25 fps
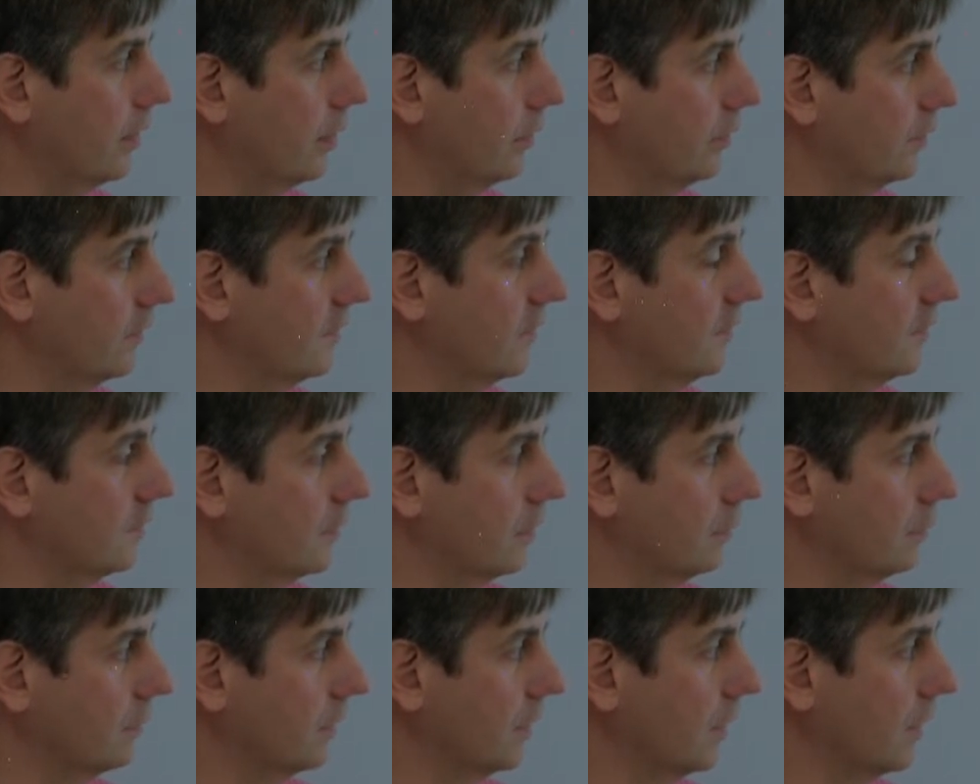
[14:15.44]
the
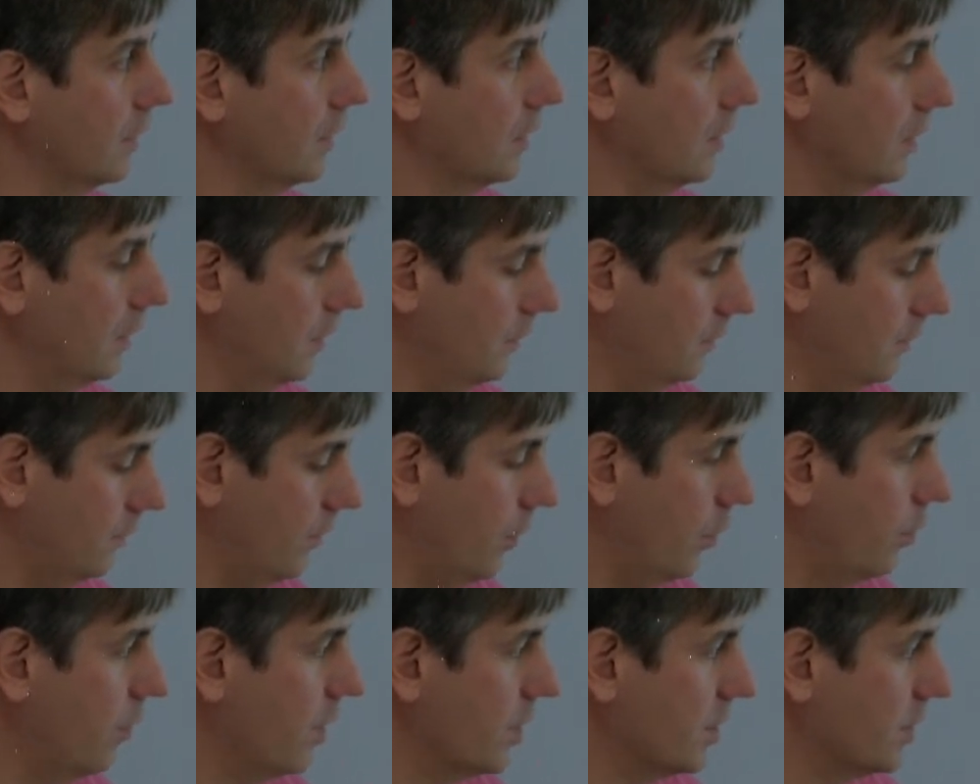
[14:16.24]
system is
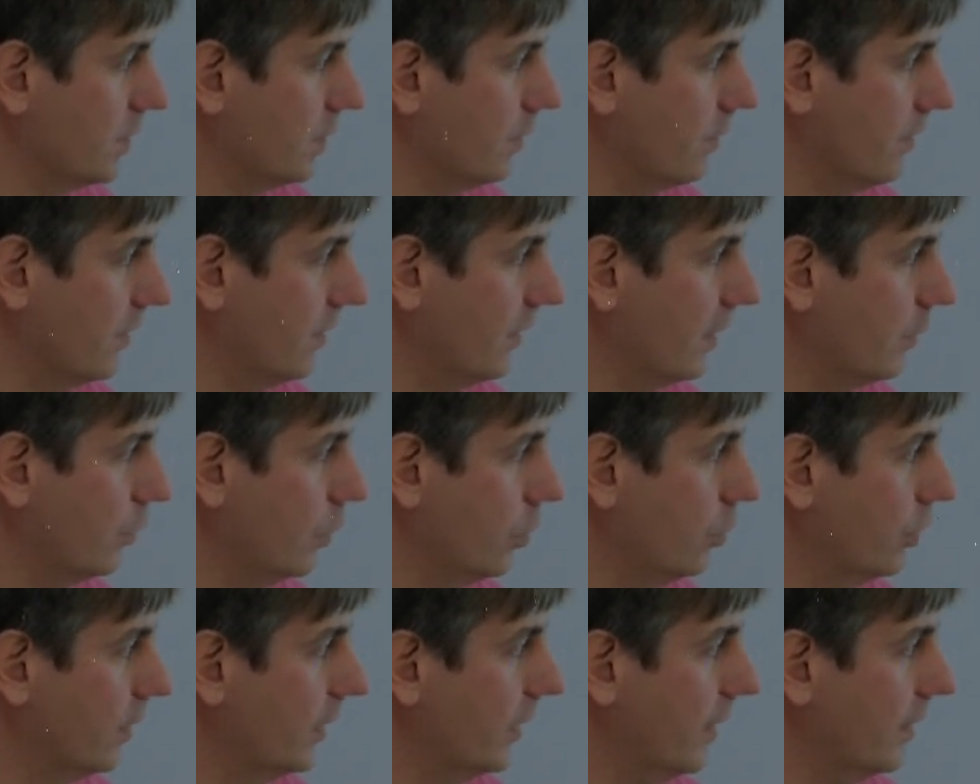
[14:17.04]
very much something that we're
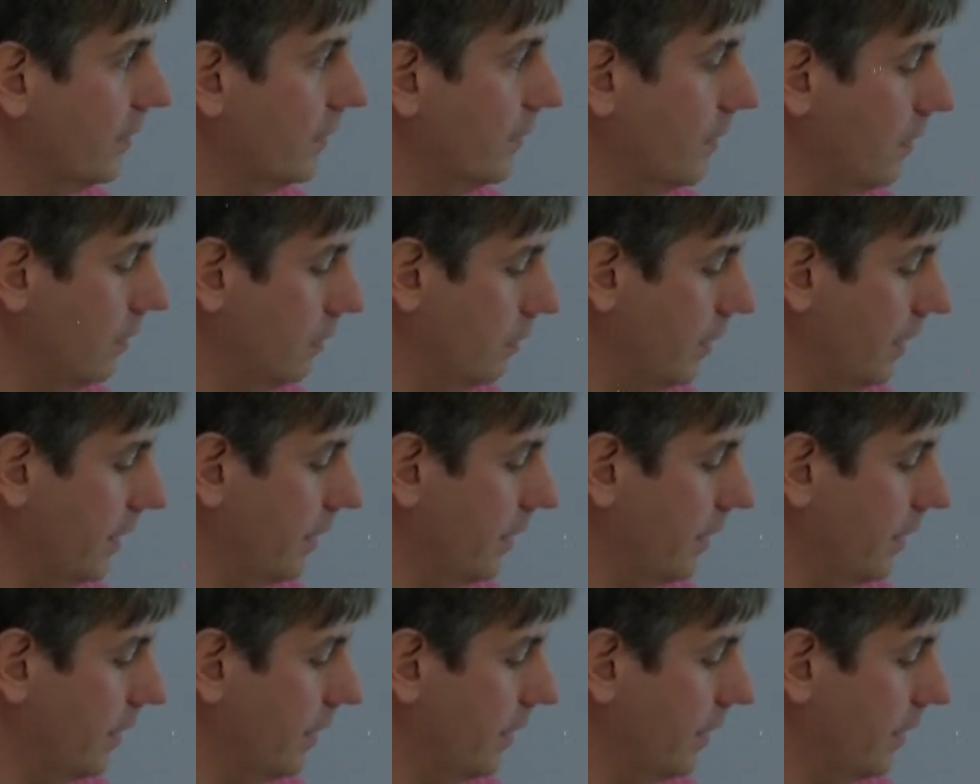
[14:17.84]
looking at now.